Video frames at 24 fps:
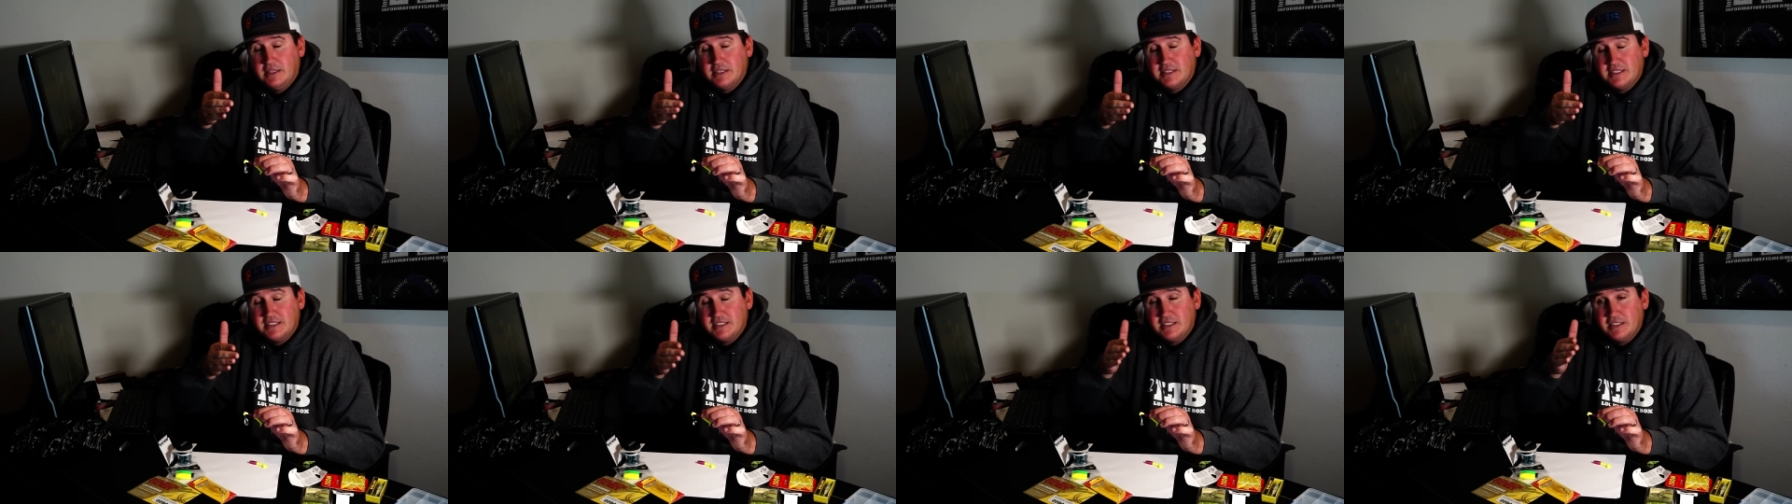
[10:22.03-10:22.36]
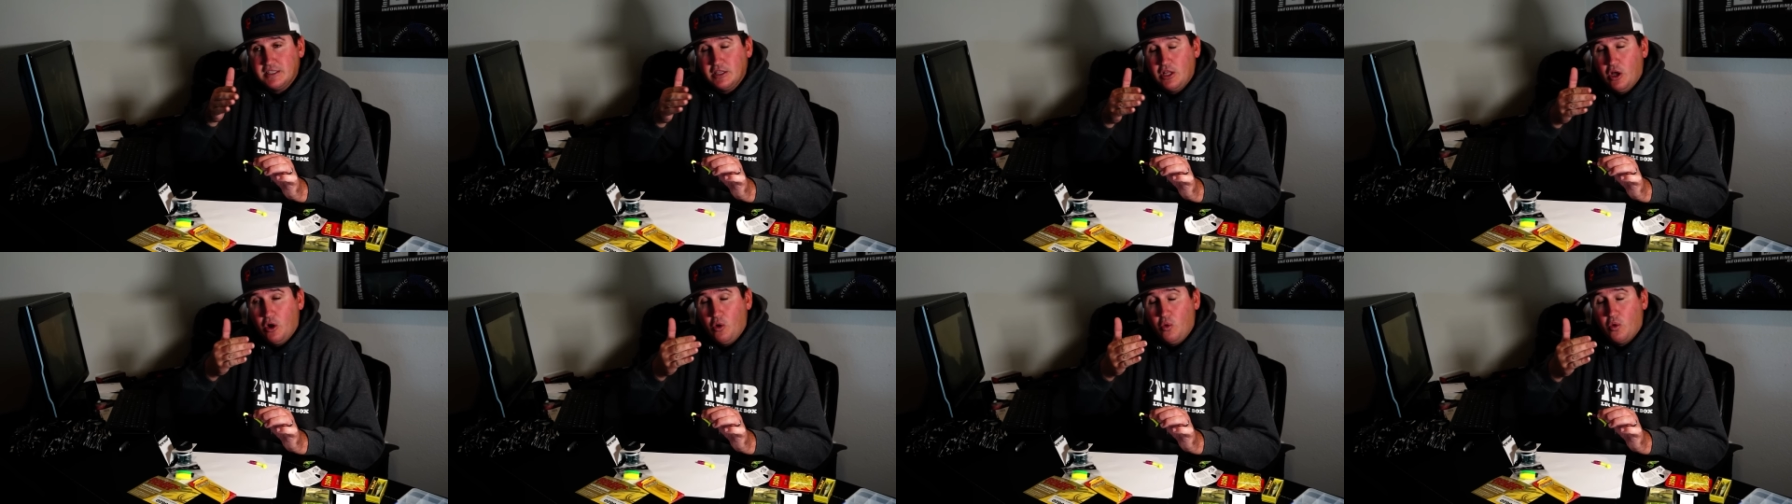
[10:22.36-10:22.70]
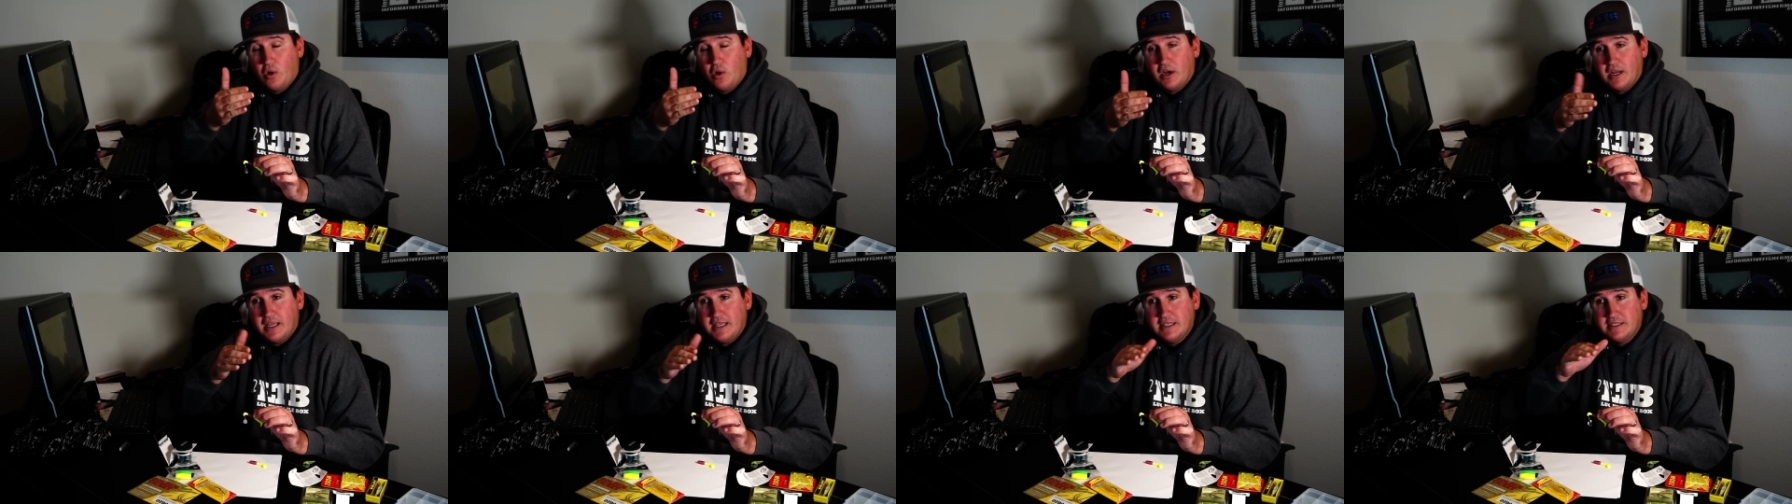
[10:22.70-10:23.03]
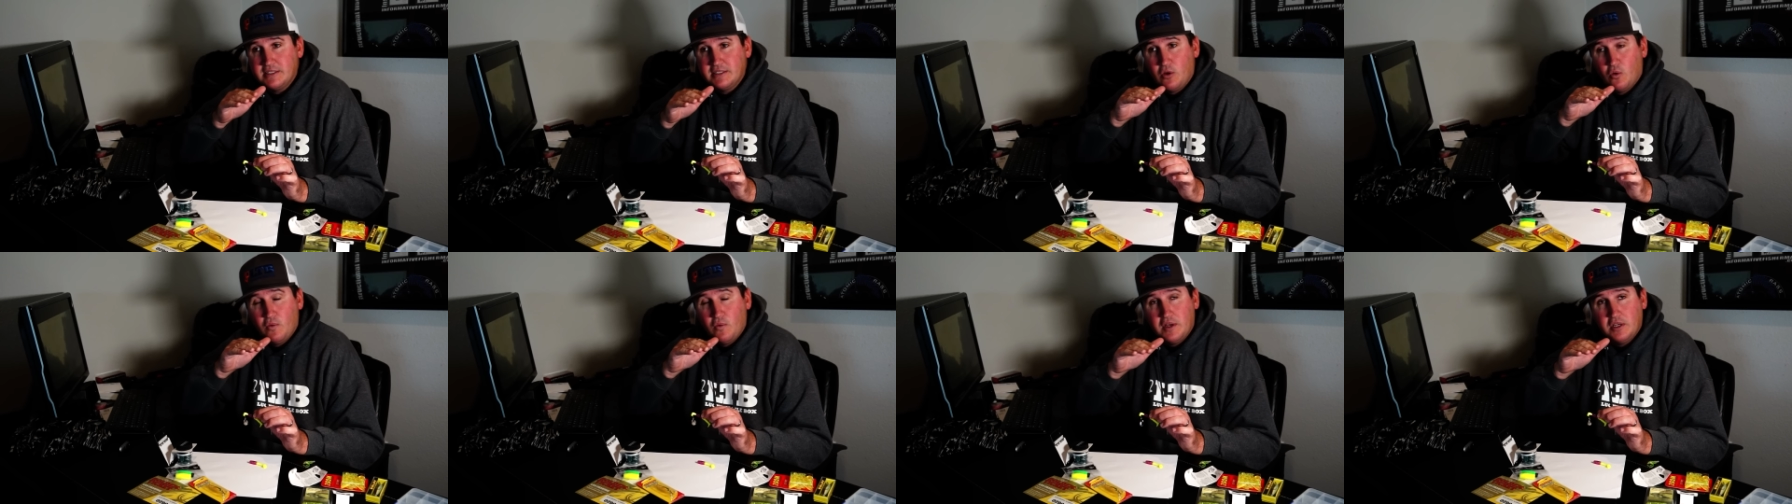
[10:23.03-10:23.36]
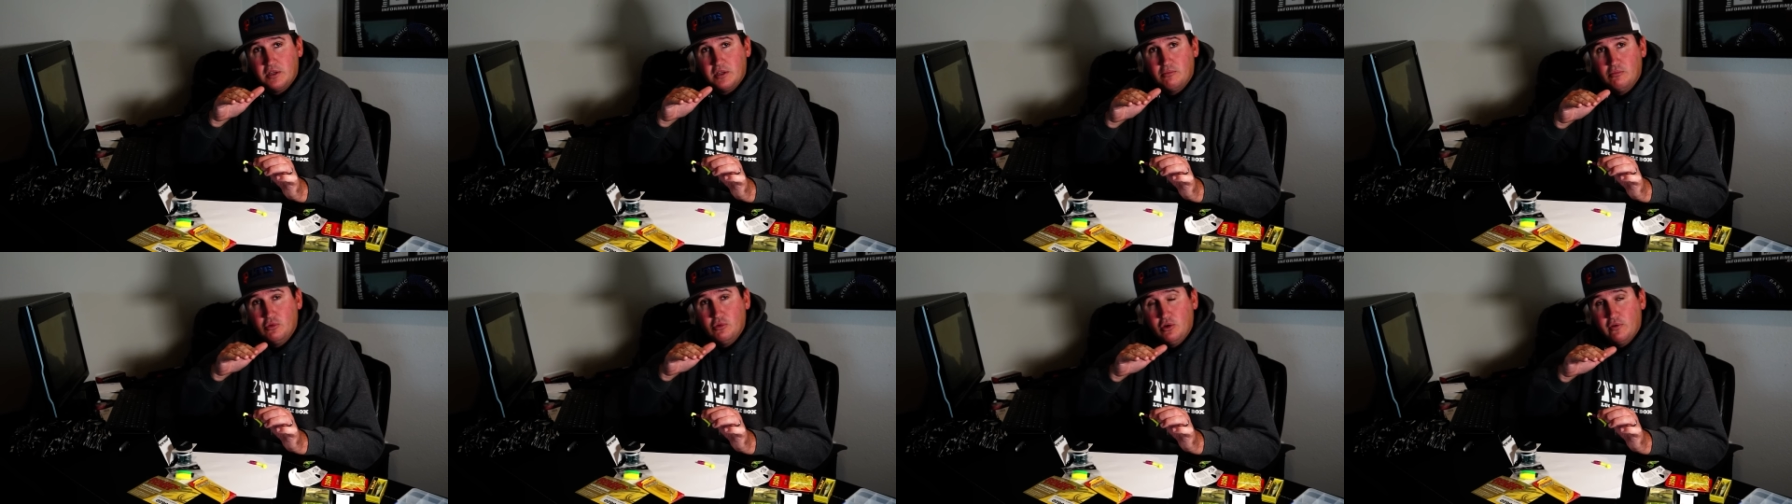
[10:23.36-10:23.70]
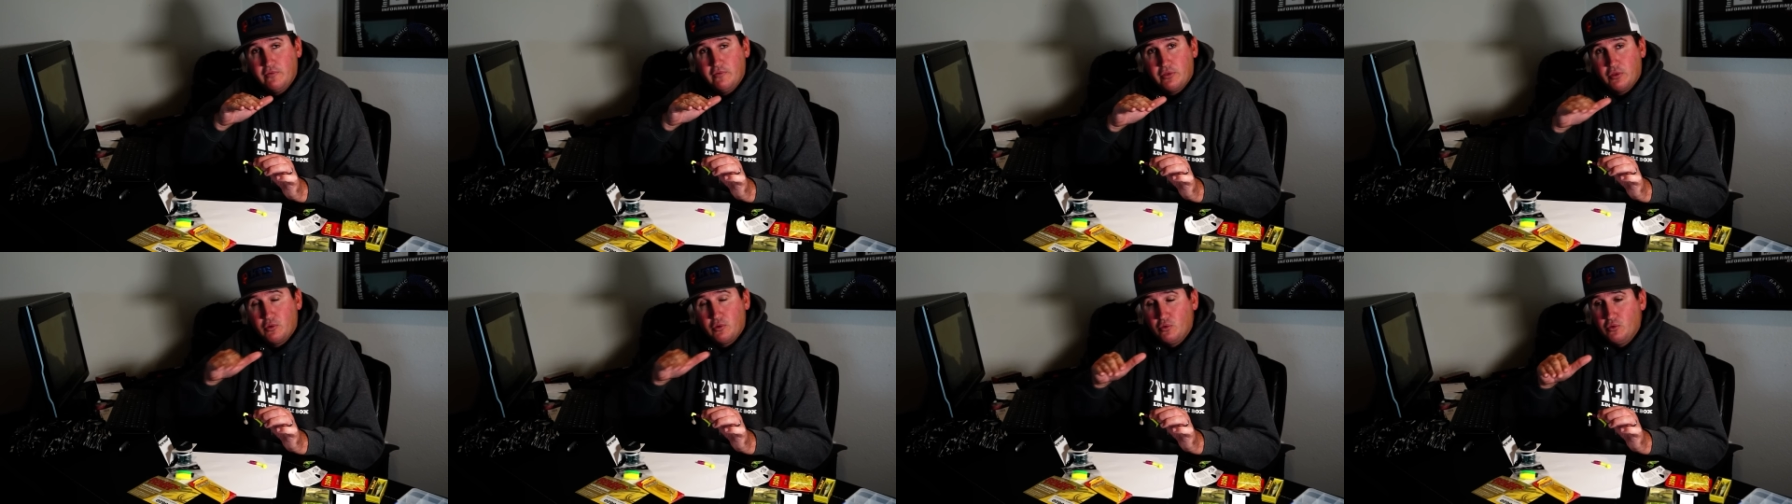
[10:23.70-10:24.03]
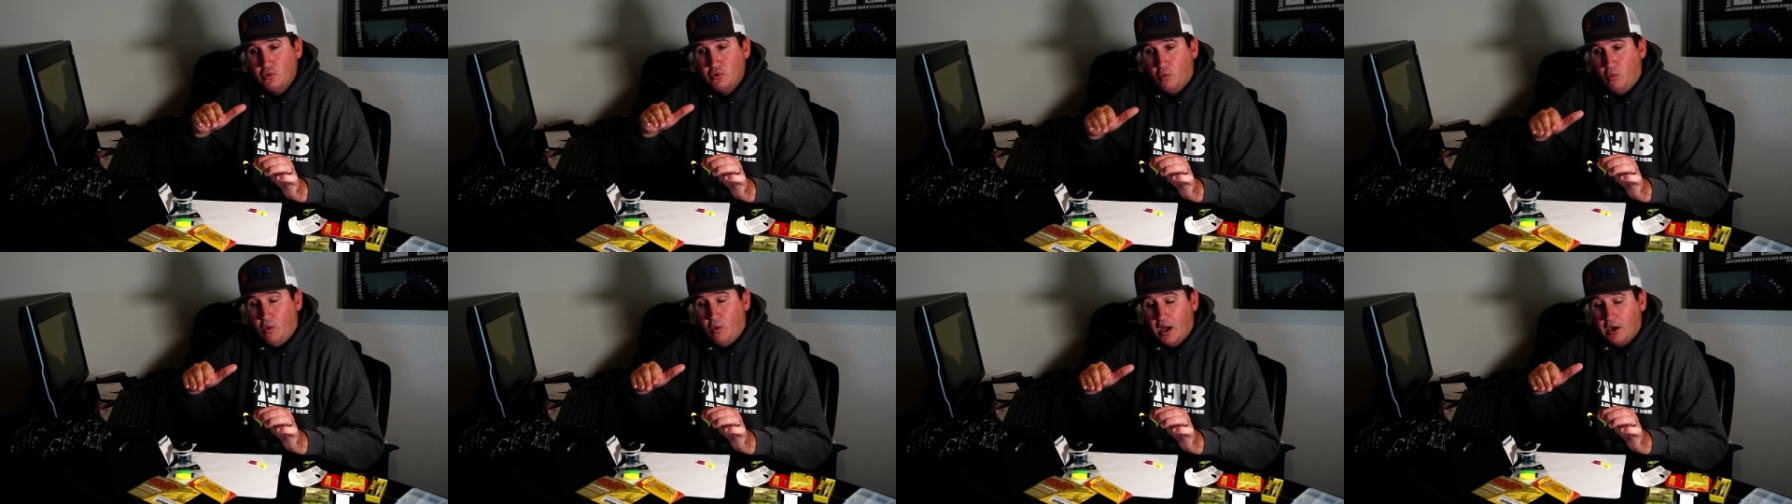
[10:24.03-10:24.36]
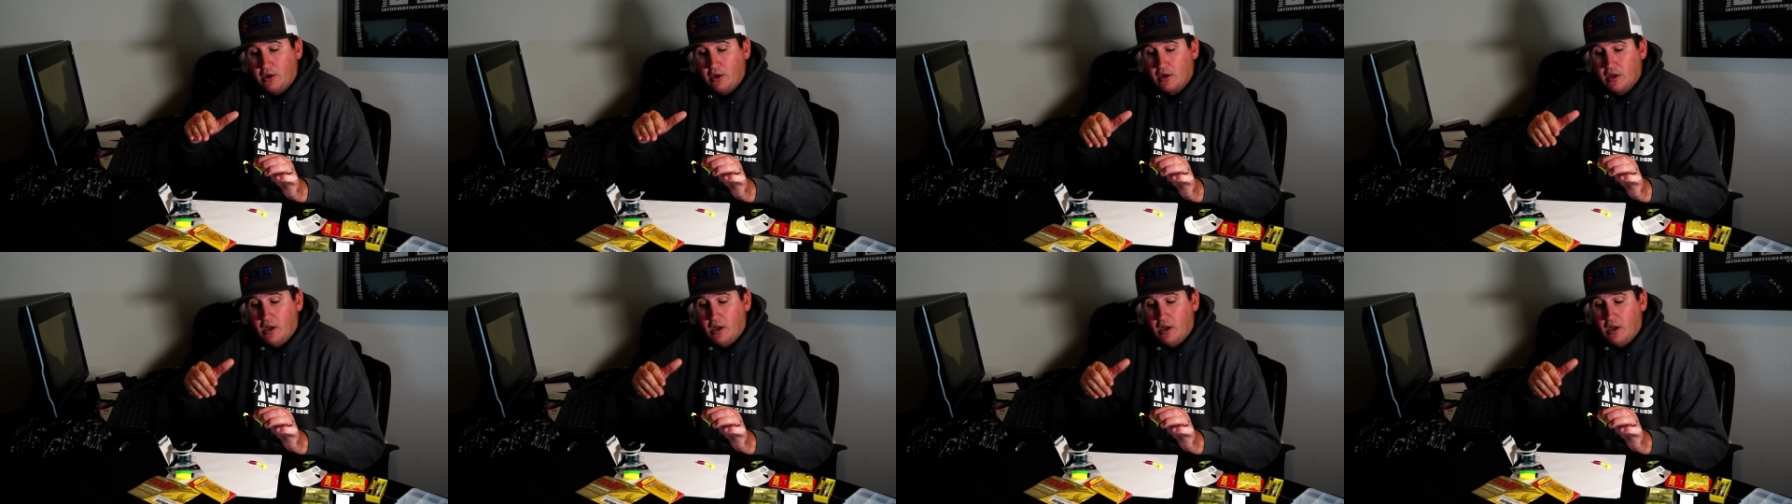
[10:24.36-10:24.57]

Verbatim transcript: the slower it's going to move through the water